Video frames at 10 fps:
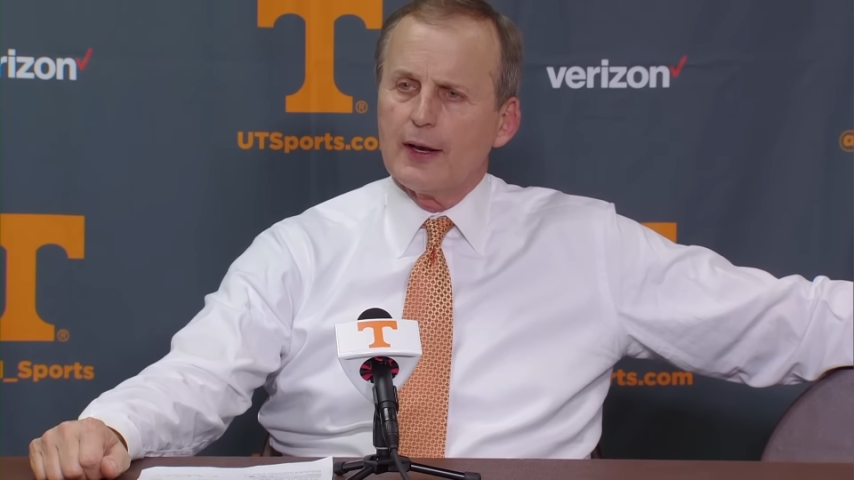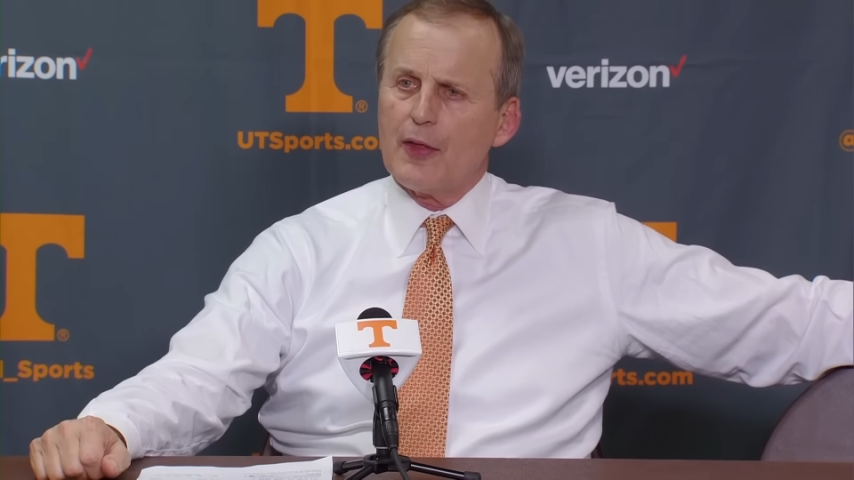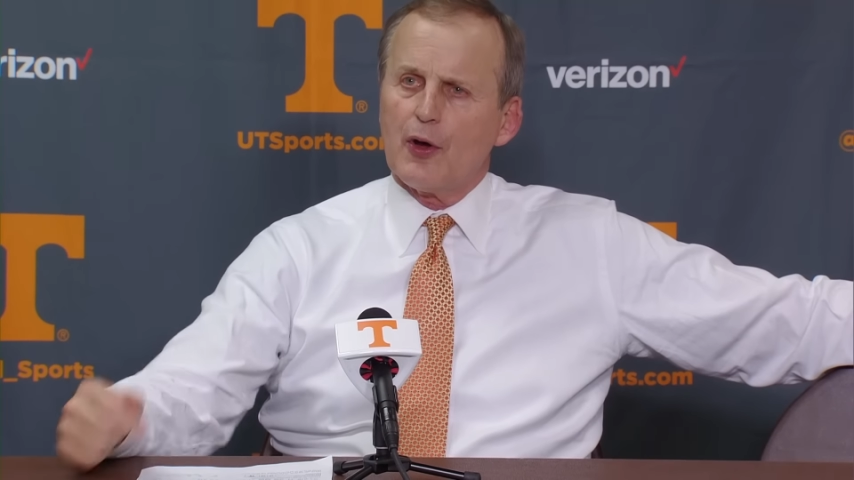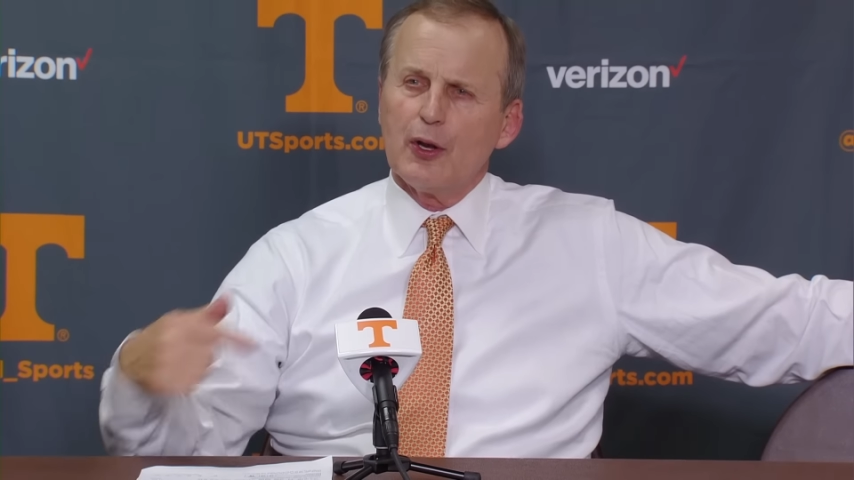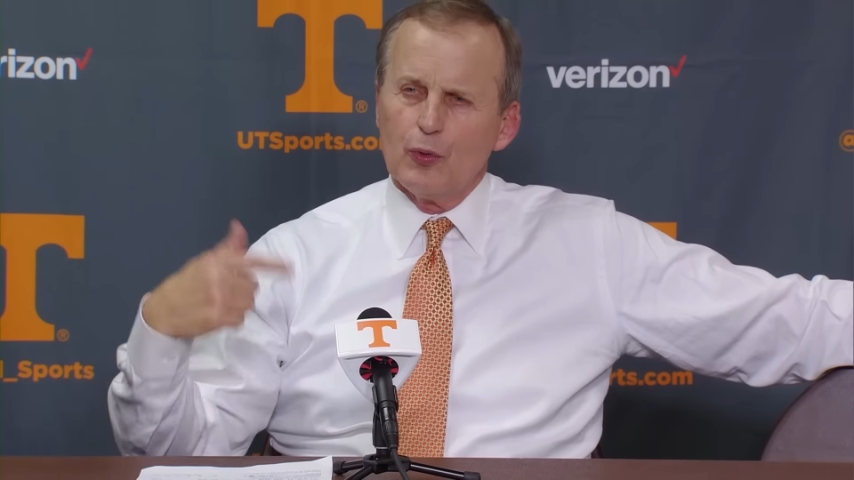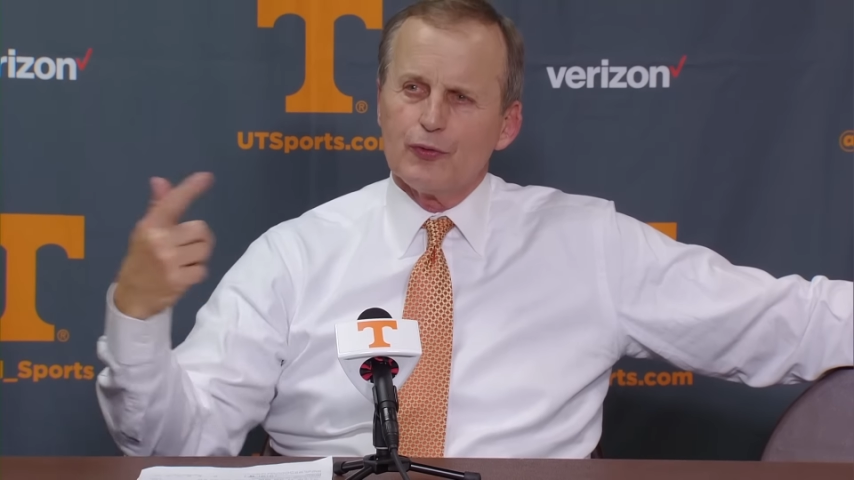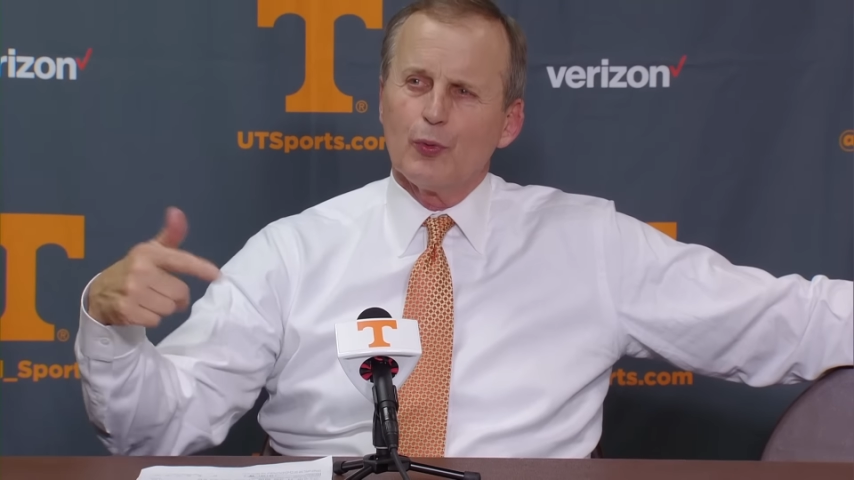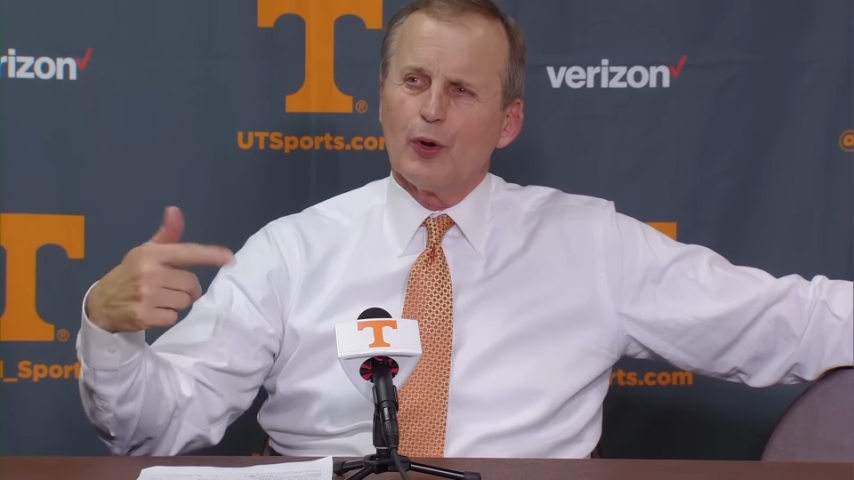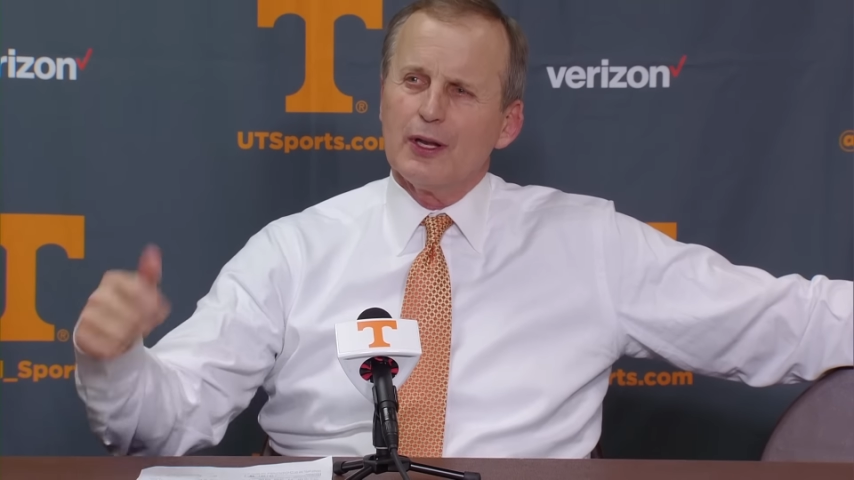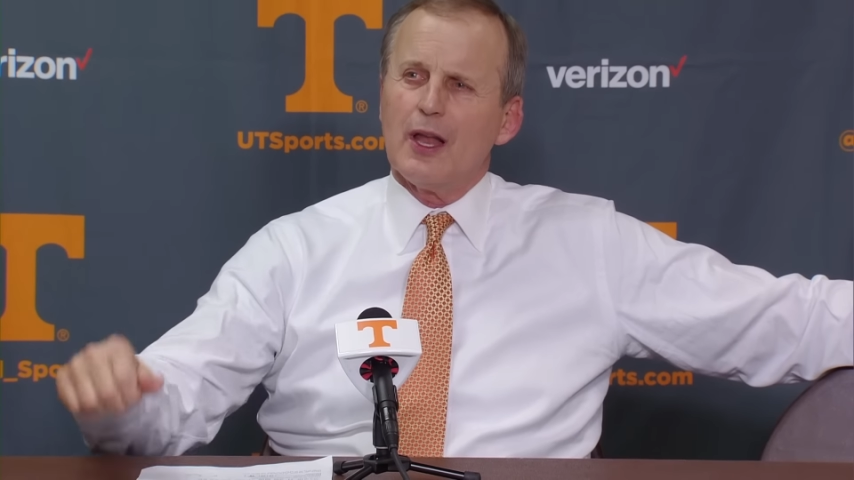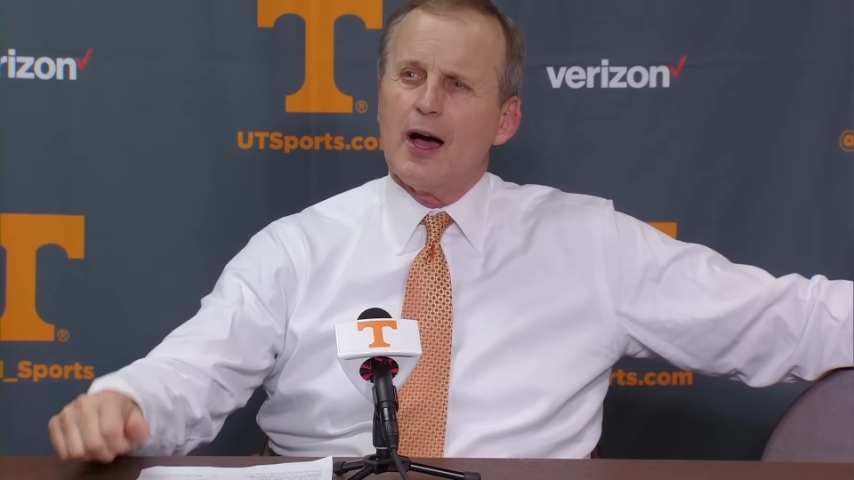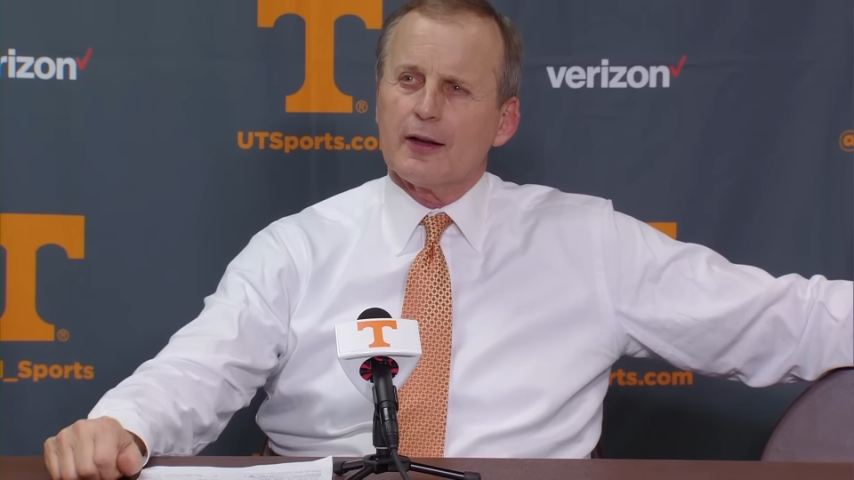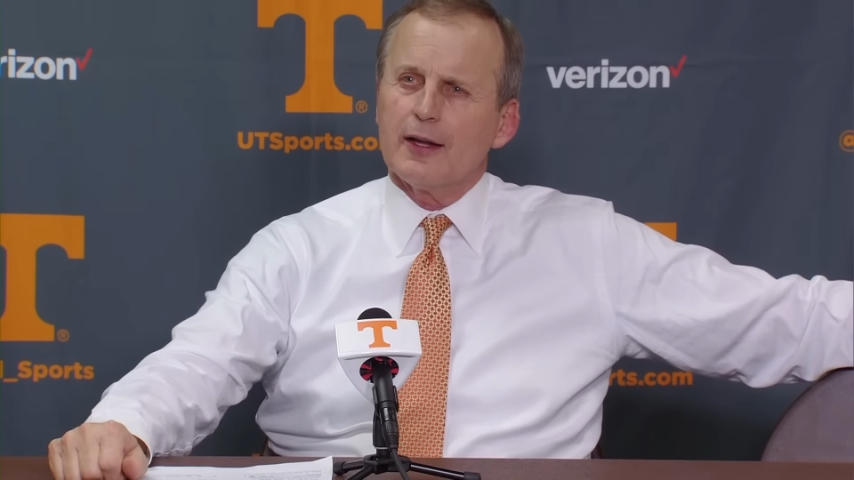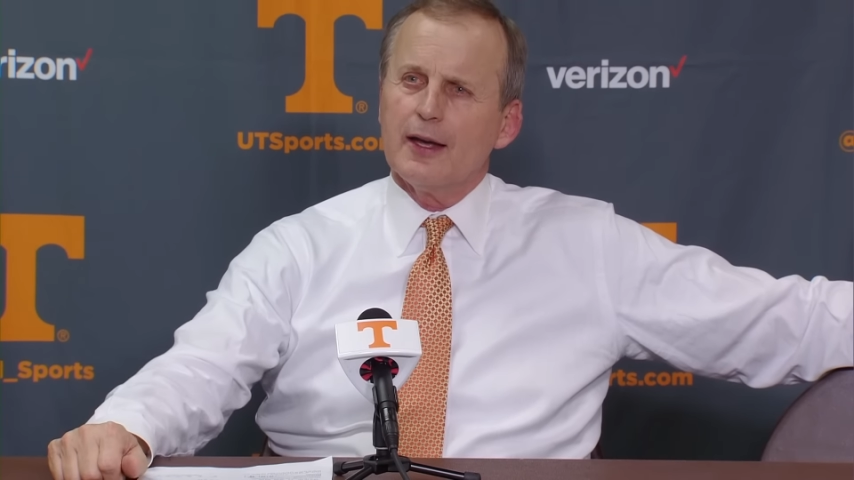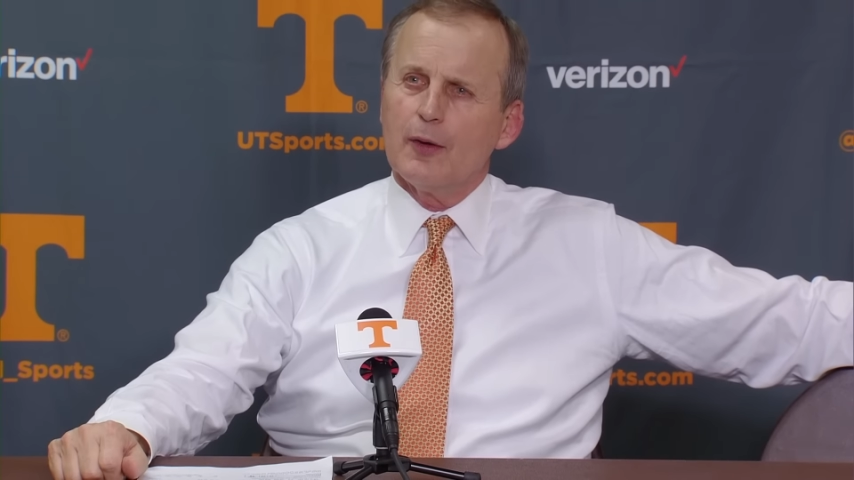and I thought he was really
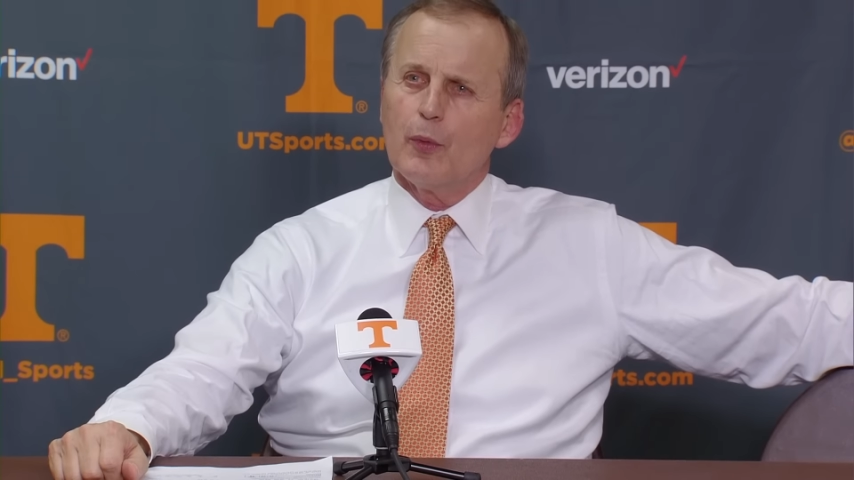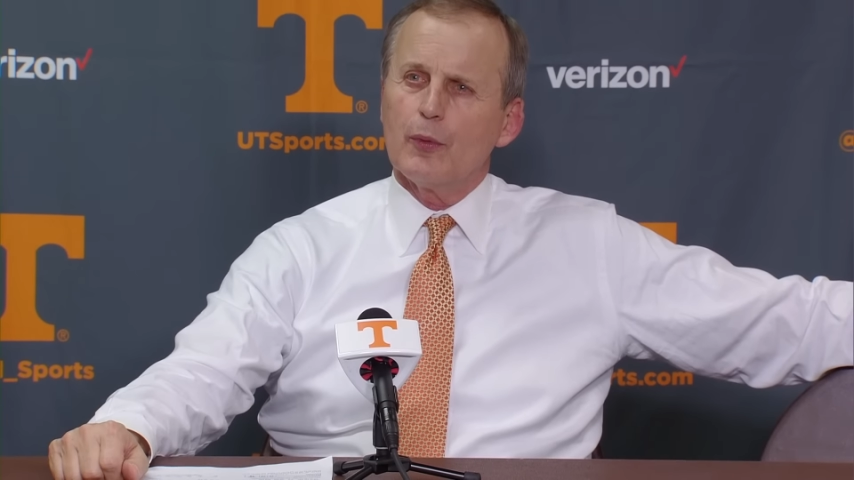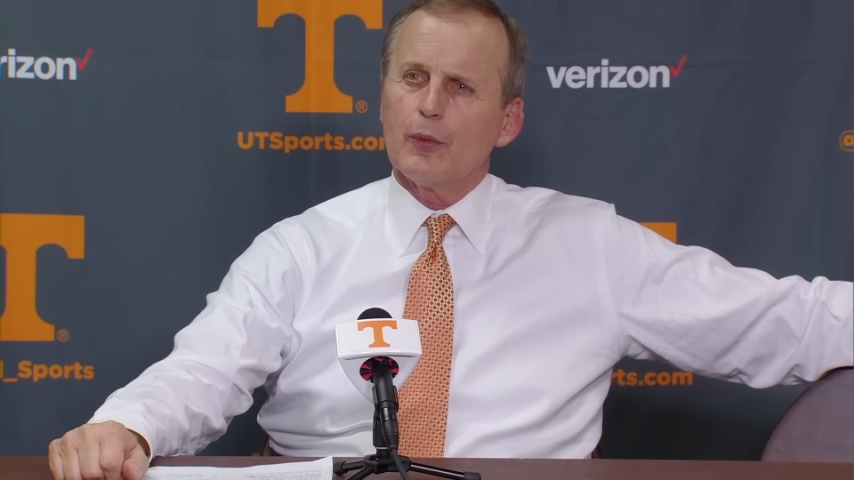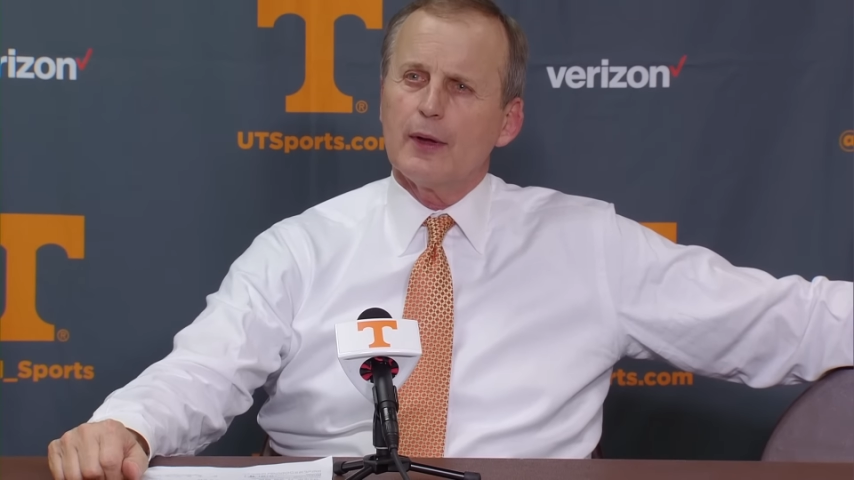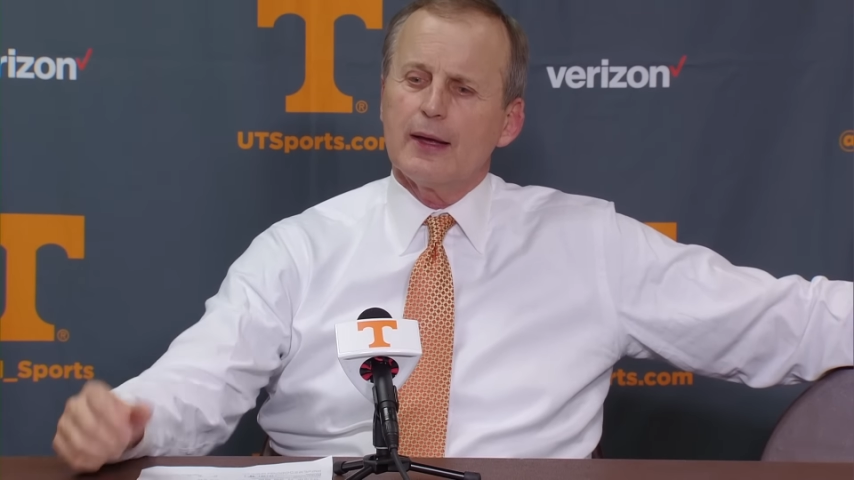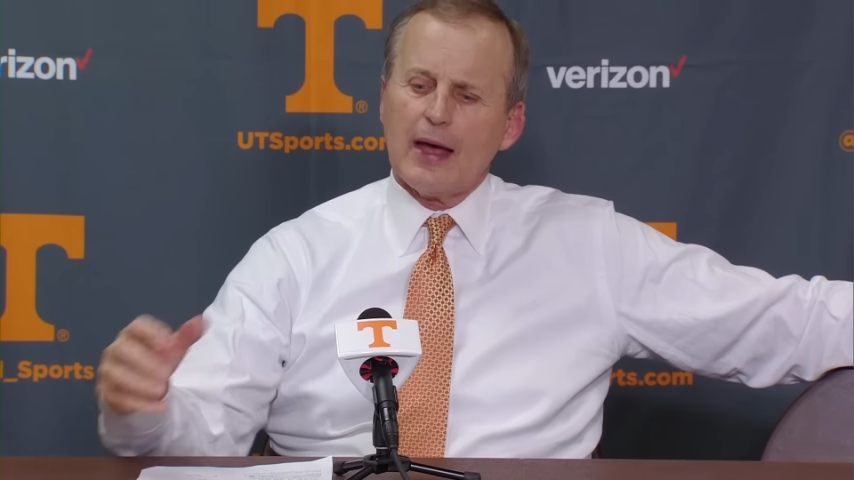locked in.